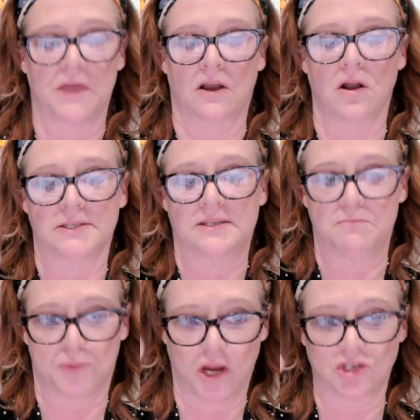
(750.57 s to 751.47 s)
that
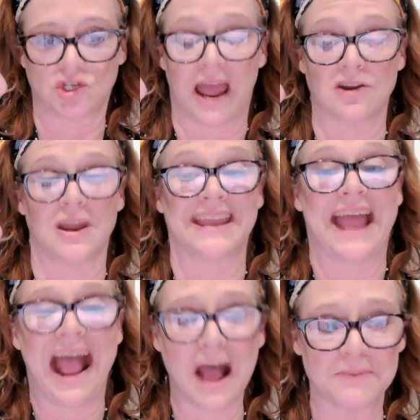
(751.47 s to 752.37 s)
constant brain chatter, it
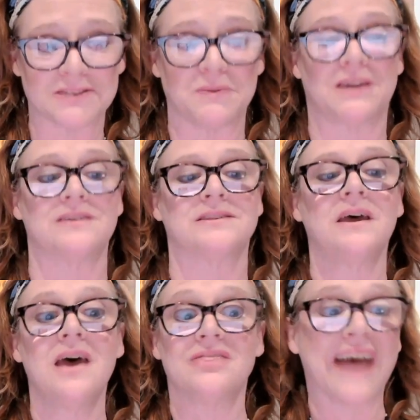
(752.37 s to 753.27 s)
happens because
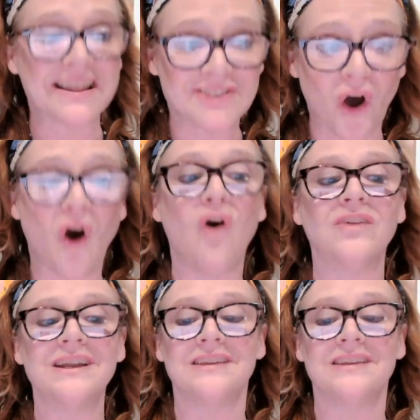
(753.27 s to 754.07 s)
that's all it